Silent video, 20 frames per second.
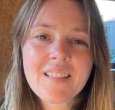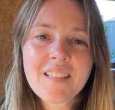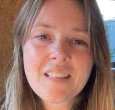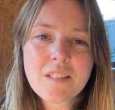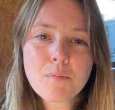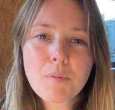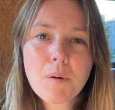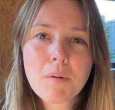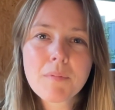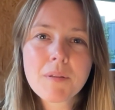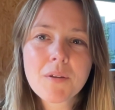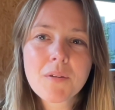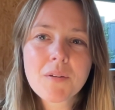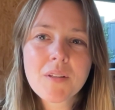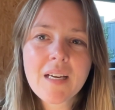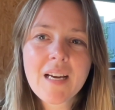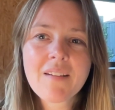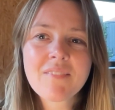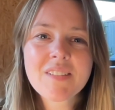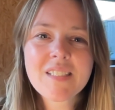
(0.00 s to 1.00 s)
that's probably all I
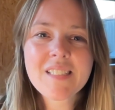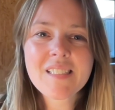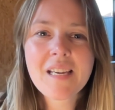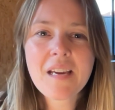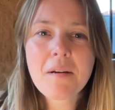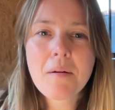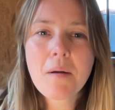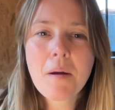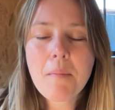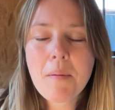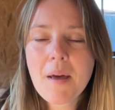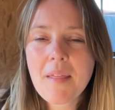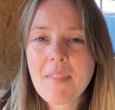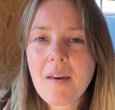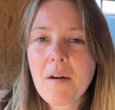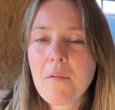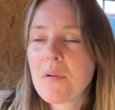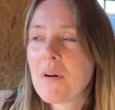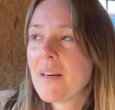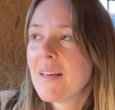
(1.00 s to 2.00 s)
have to say about
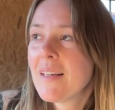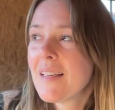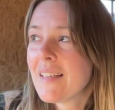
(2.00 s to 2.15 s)
that one.